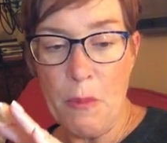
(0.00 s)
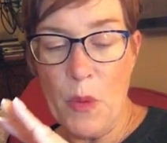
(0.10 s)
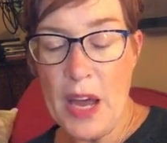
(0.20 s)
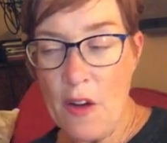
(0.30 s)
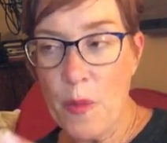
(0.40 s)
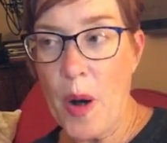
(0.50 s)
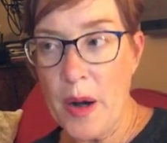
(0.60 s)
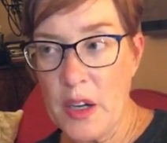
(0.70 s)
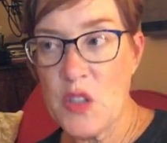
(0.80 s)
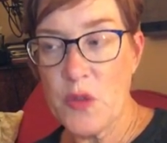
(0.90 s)
we have
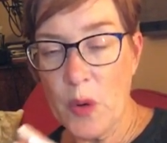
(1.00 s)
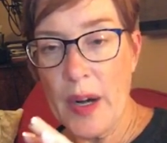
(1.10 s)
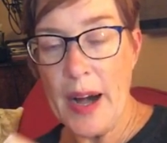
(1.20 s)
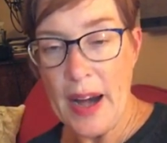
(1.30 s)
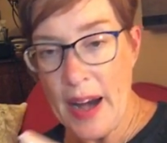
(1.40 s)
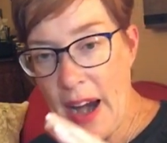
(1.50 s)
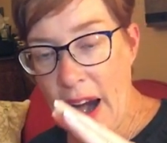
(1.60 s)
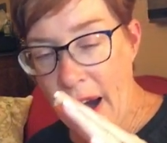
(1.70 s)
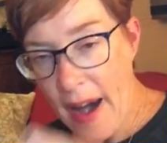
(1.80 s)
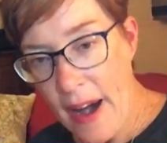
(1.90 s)
products for
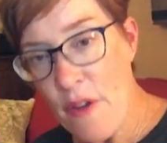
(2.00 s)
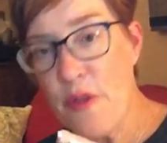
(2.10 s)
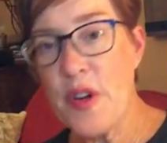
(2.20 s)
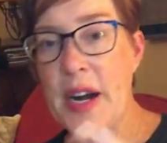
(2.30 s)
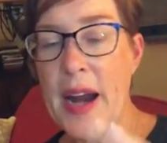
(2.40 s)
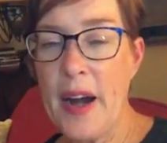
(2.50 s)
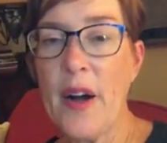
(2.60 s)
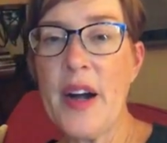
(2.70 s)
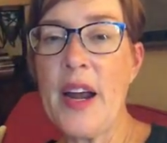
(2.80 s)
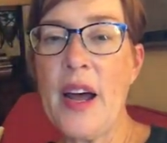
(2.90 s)
every
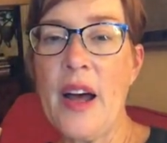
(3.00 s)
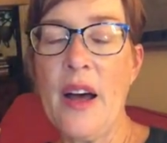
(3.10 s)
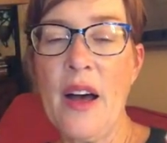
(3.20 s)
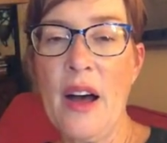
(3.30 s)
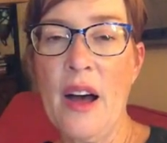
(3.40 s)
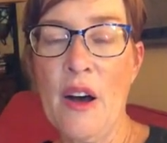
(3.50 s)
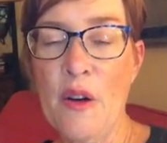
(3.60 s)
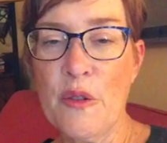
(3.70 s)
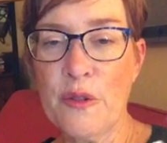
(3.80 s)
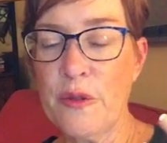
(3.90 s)
area
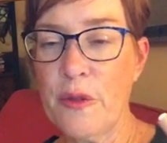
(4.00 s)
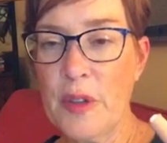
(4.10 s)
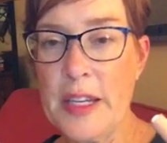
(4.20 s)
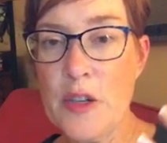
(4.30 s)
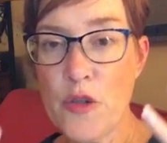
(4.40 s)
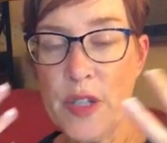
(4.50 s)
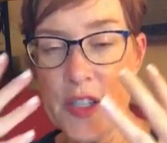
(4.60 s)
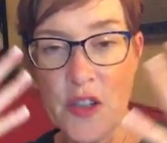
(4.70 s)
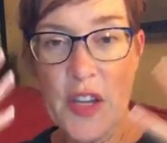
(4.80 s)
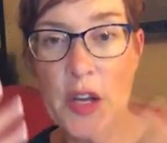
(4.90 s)
of
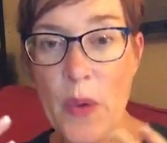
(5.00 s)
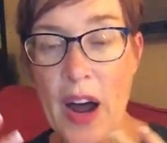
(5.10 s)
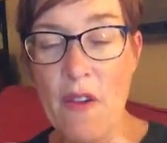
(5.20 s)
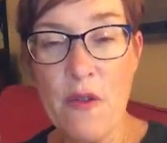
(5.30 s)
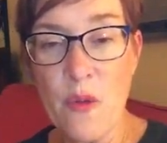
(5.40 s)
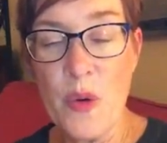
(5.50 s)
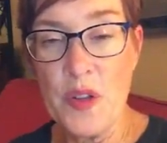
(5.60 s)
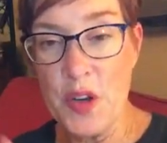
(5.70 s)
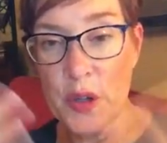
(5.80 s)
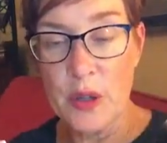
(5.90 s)
interest that you have
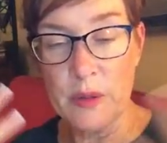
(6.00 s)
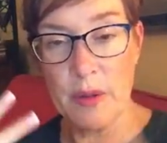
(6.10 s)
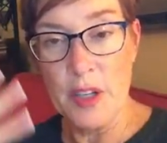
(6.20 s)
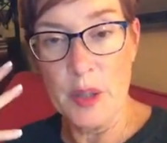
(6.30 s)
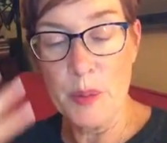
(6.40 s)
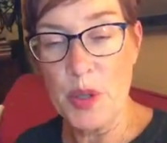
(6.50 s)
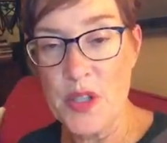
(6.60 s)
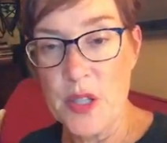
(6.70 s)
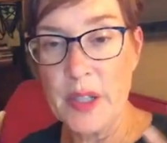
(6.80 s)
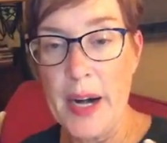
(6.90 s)
with your your
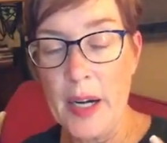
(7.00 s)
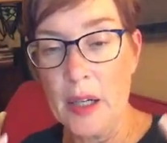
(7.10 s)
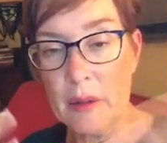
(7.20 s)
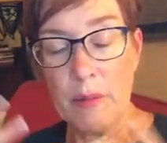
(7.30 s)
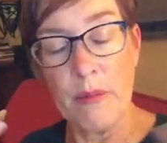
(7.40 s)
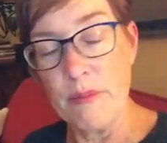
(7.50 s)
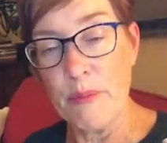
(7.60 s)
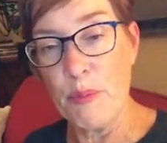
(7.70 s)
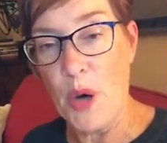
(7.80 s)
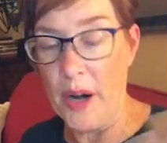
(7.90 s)
personal care
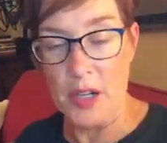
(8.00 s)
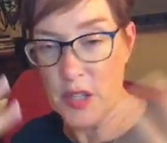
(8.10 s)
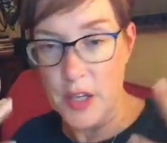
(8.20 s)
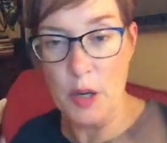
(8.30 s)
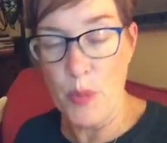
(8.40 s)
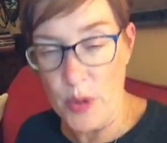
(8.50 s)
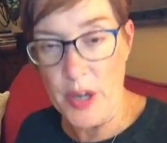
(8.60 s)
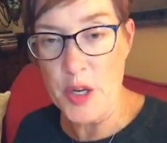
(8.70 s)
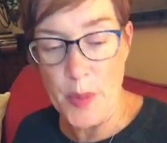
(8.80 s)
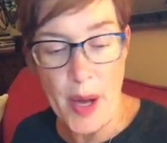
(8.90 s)
products that you put
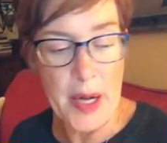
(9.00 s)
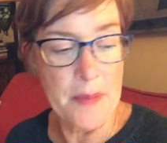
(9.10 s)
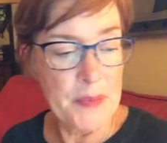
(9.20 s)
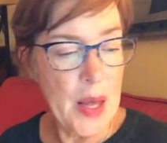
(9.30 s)
on your body.